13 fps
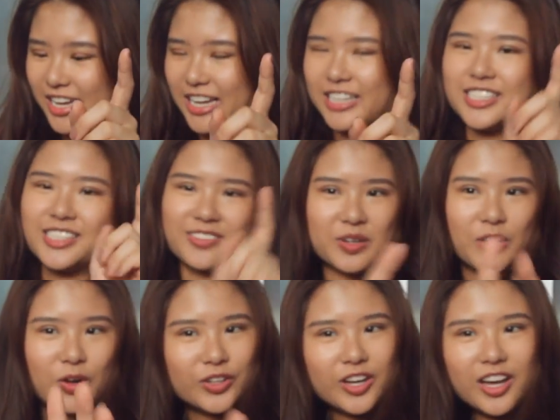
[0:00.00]
I just...
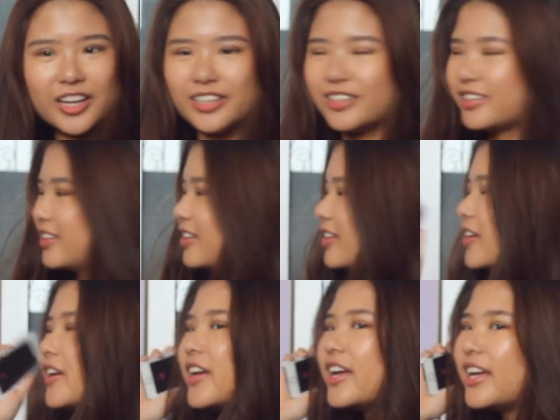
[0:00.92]
Hold on!
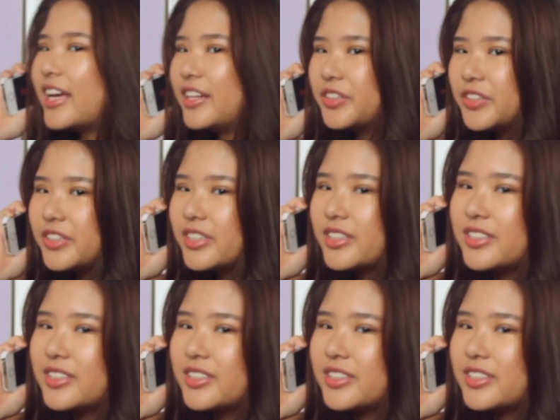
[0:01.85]
Hello?